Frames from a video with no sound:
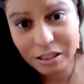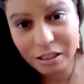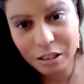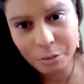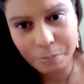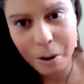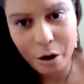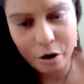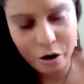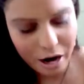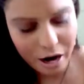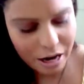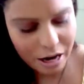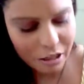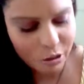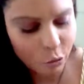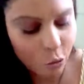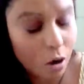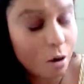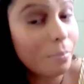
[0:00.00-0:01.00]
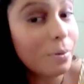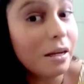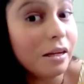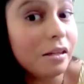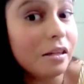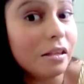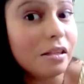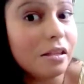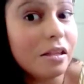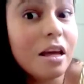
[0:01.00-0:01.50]
powder as well,
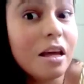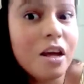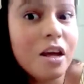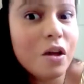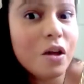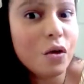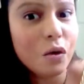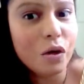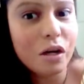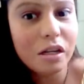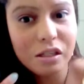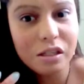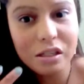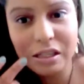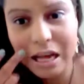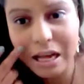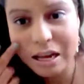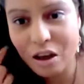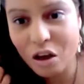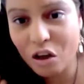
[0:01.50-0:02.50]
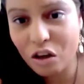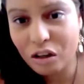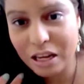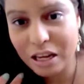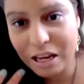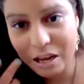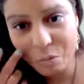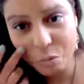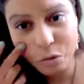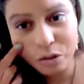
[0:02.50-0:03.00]
because you need to set all
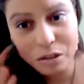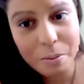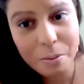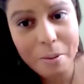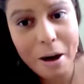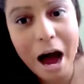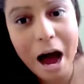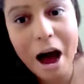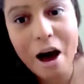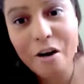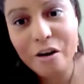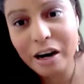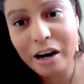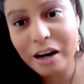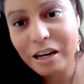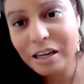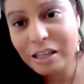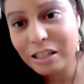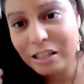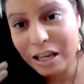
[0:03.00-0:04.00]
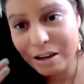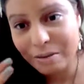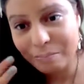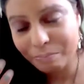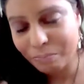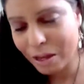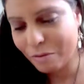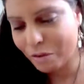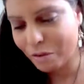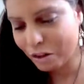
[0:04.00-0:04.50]
in with powders
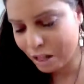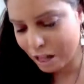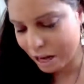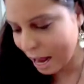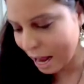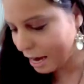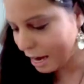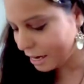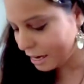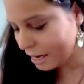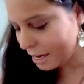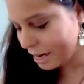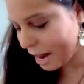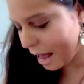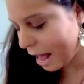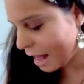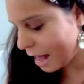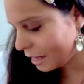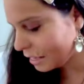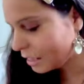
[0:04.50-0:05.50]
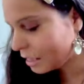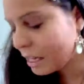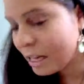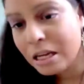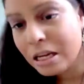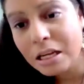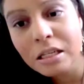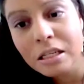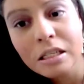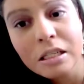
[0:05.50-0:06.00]
and everything like that.
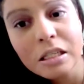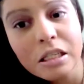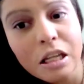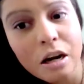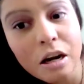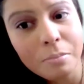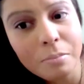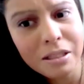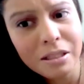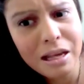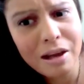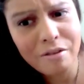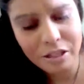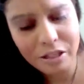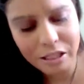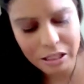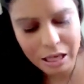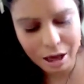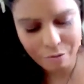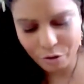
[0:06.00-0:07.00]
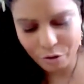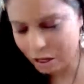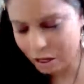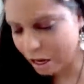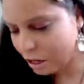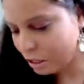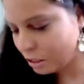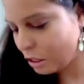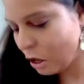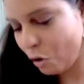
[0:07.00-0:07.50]
So let me see if
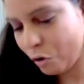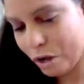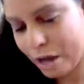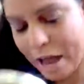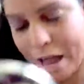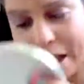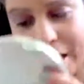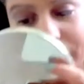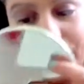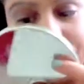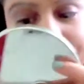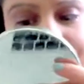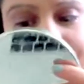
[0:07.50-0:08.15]
everything is okay.